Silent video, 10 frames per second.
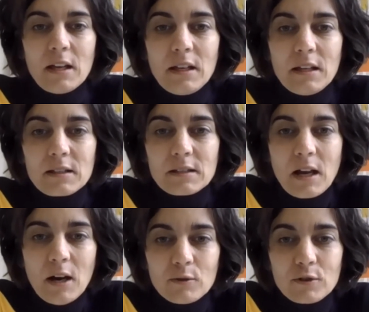It's
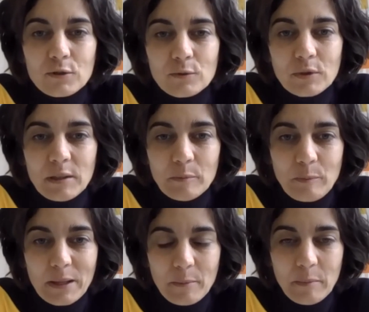how to
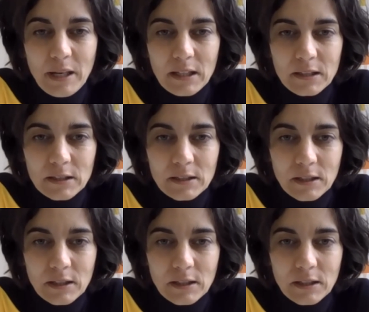implement